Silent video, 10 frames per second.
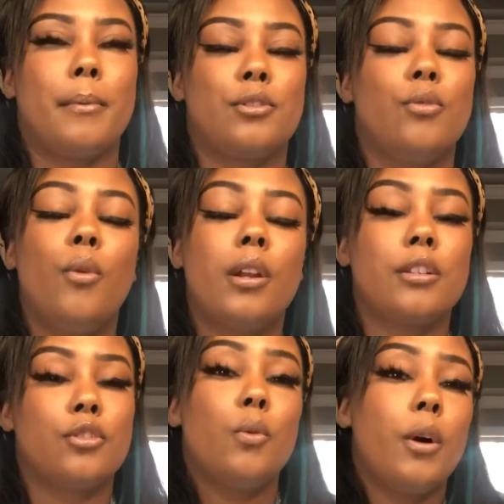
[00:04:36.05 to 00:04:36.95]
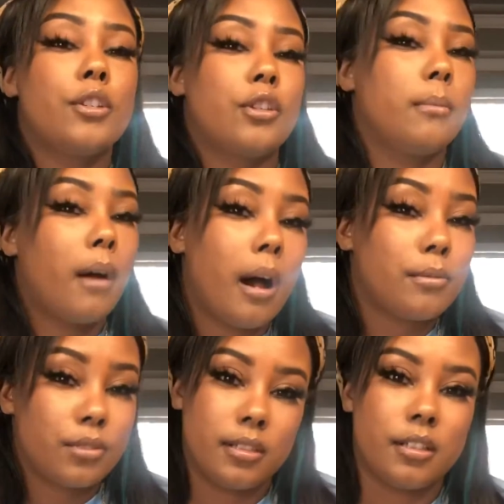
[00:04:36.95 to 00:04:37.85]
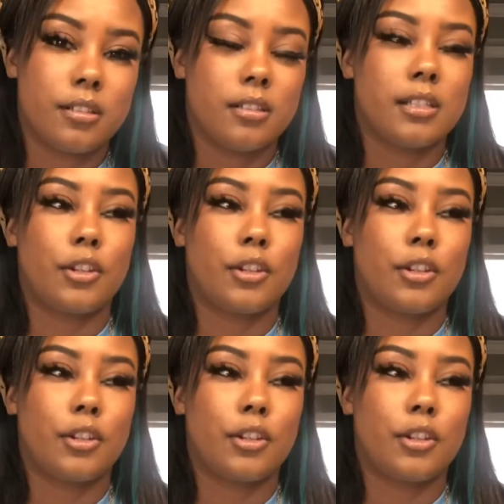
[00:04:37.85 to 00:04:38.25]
but you want you want your mom's traditions.